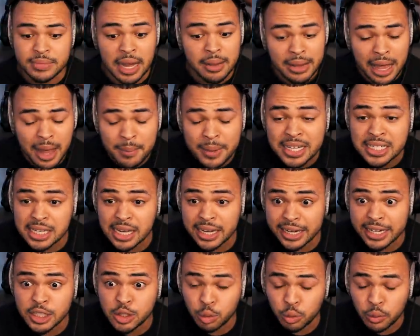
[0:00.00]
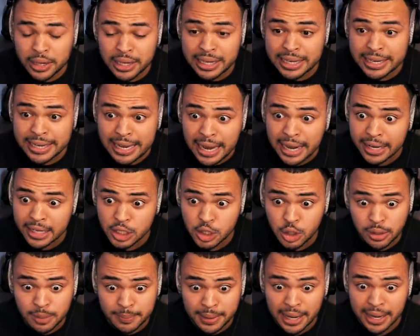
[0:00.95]
Damn, that means like it's really getting
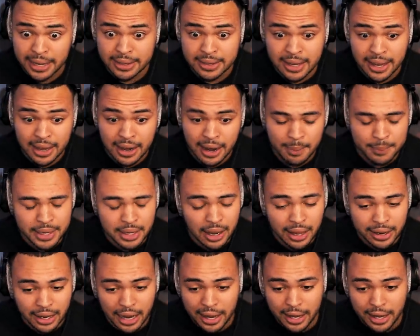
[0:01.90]
to him like that. I mean, like